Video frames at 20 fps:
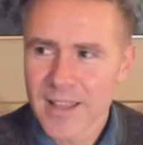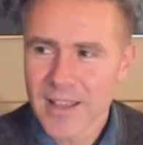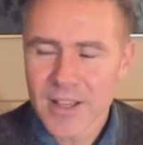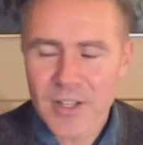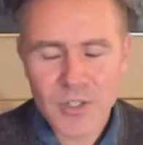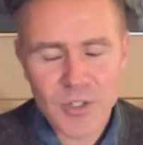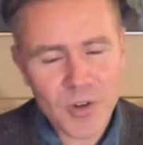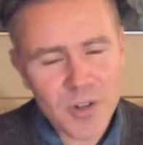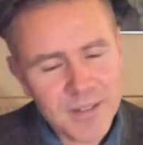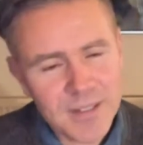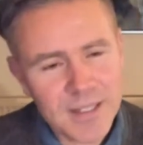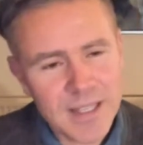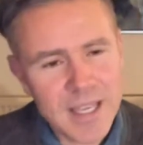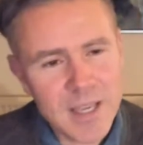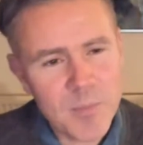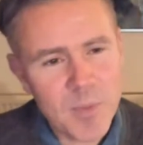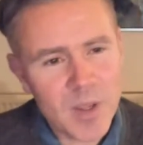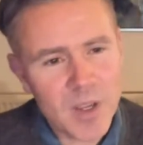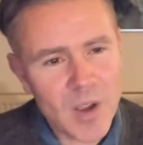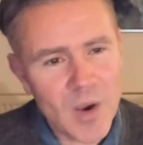trying to
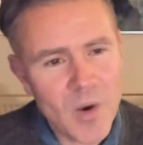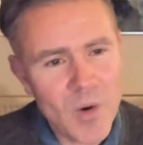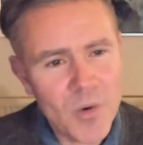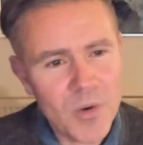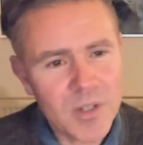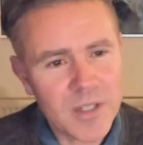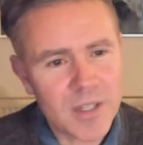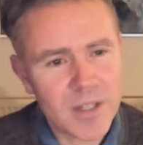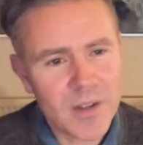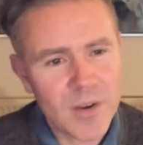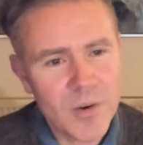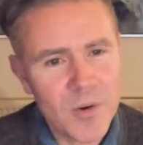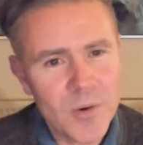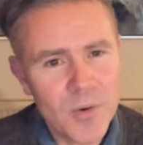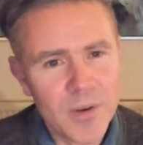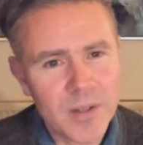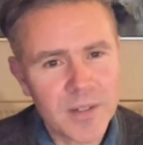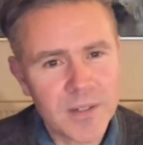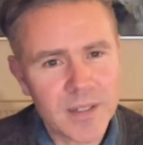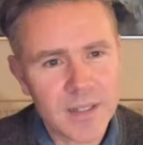keep it going, you know,
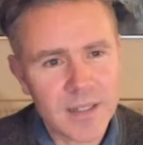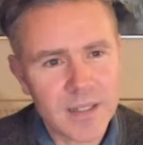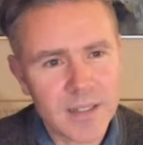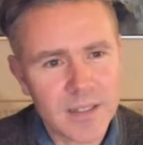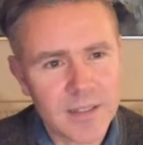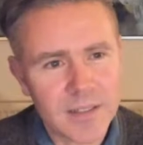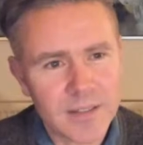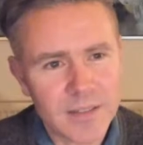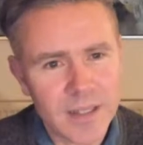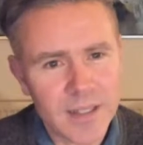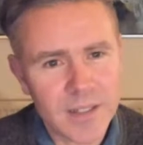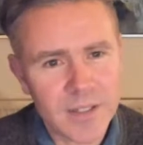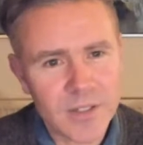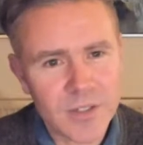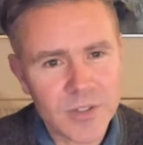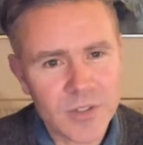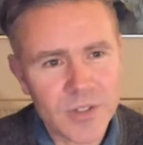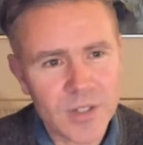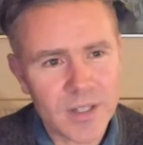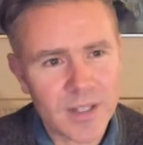and and and
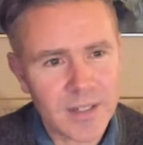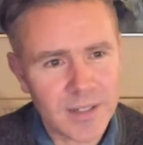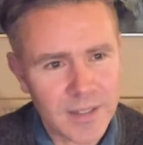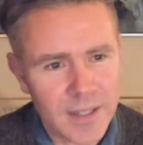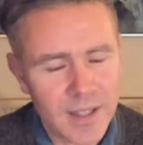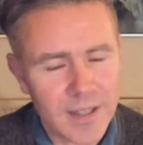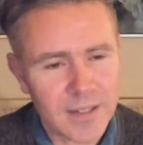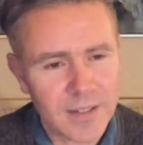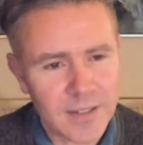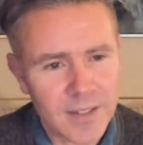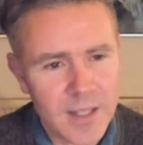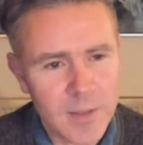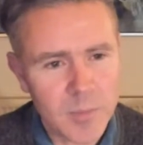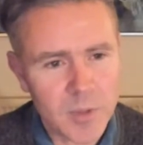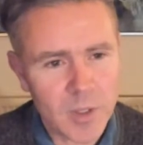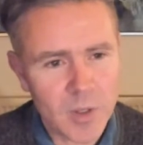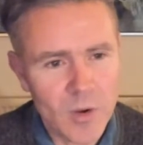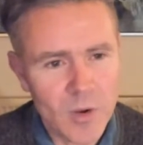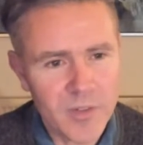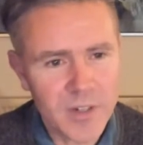and and keep the
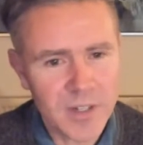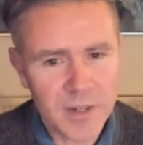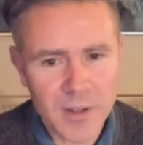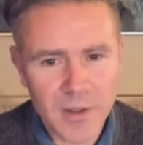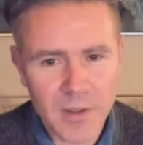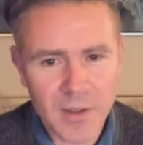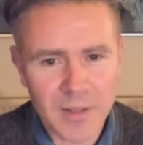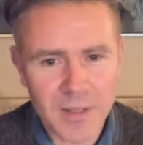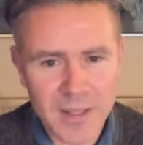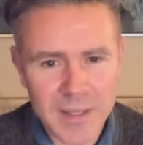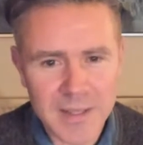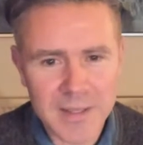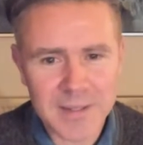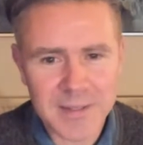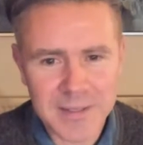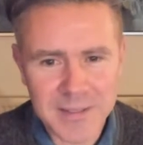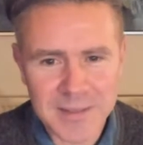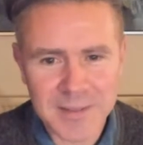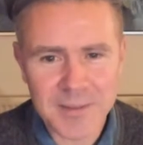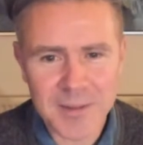love in it all. And
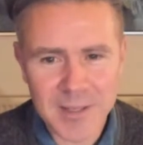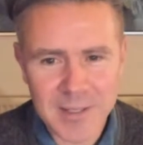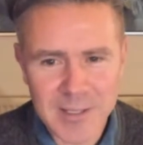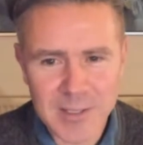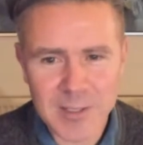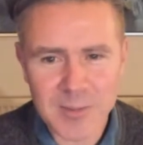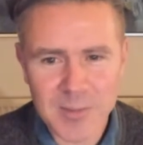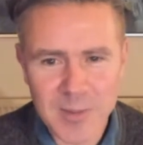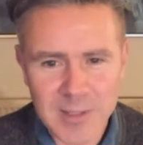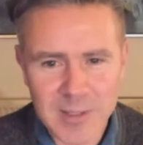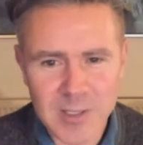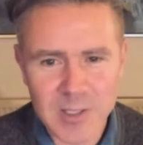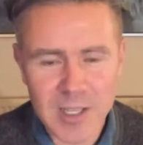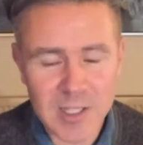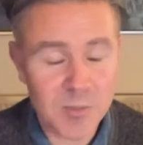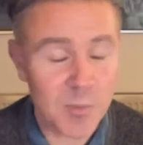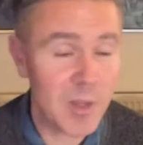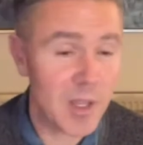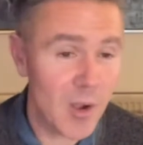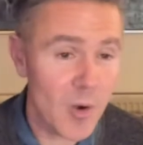it's it's it's
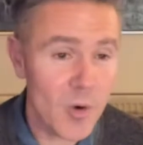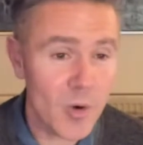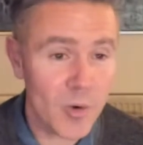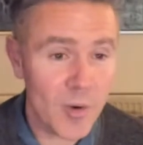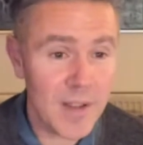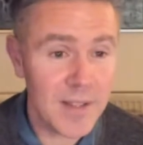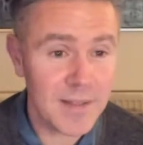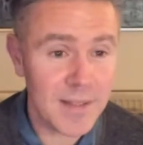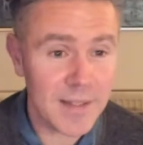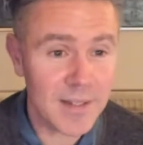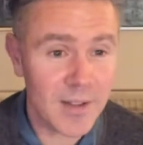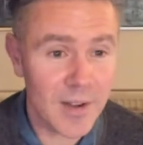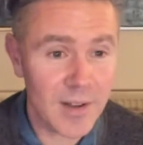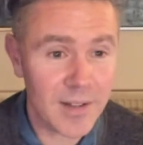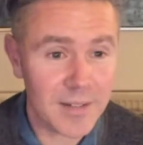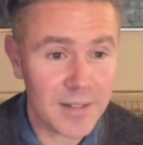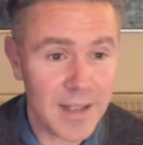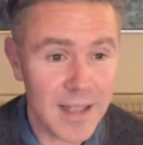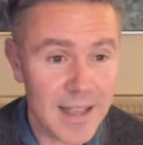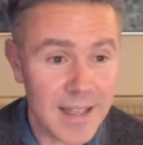been going great, thank God.
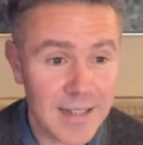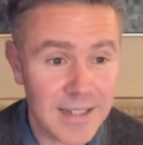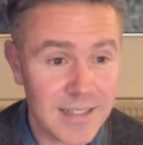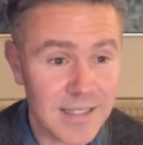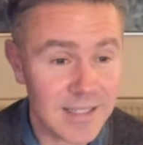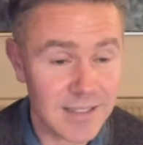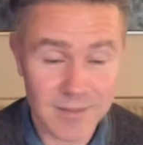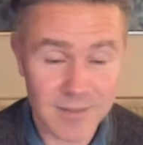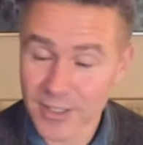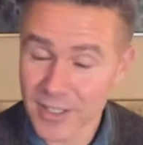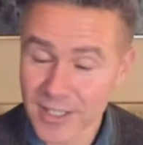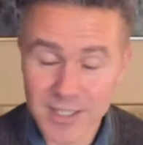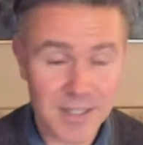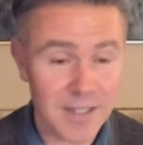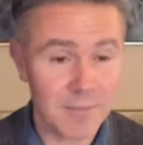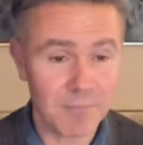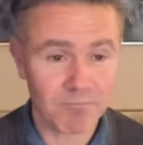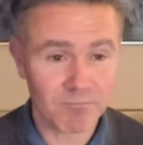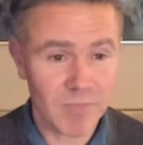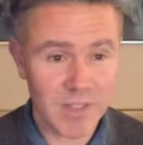And it's like I said,
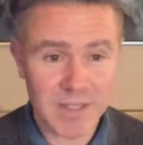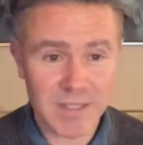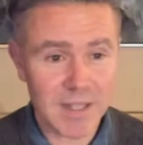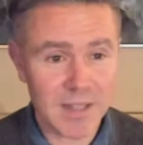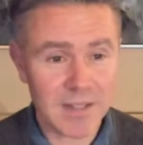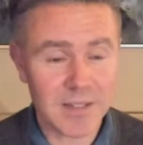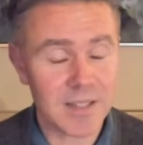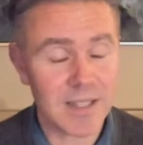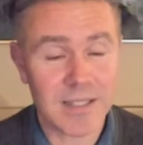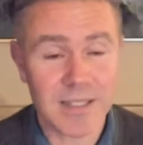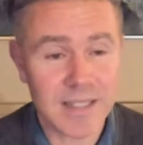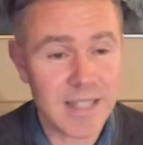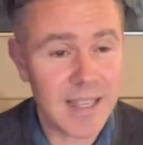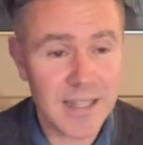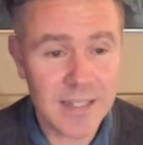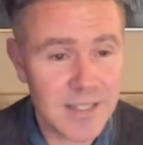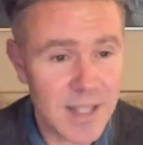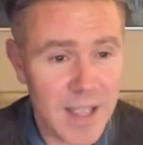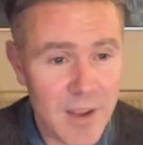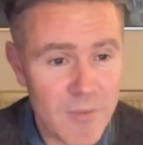it's thanks it's
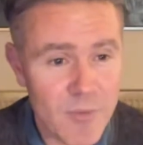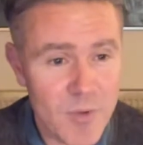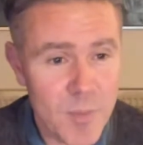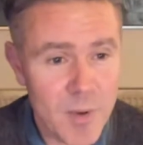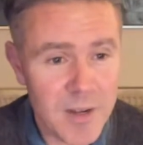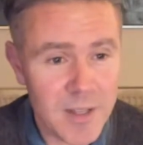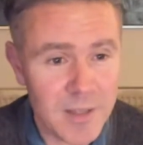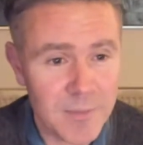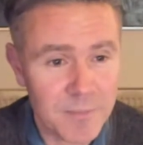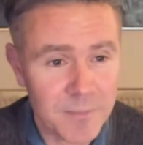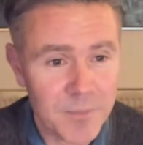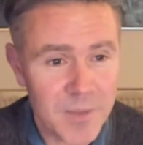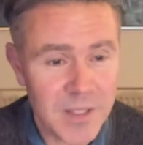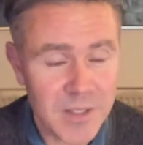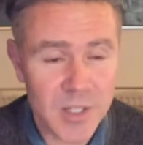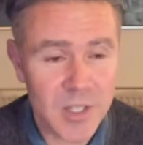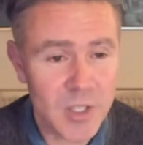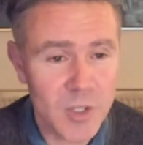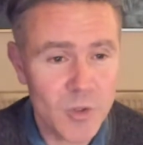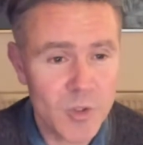thanks to everybody. It's a
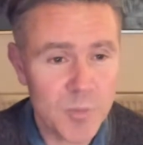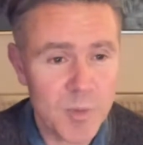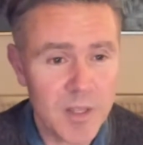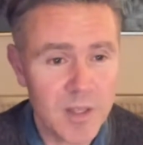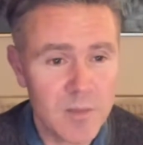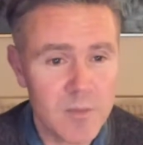huge big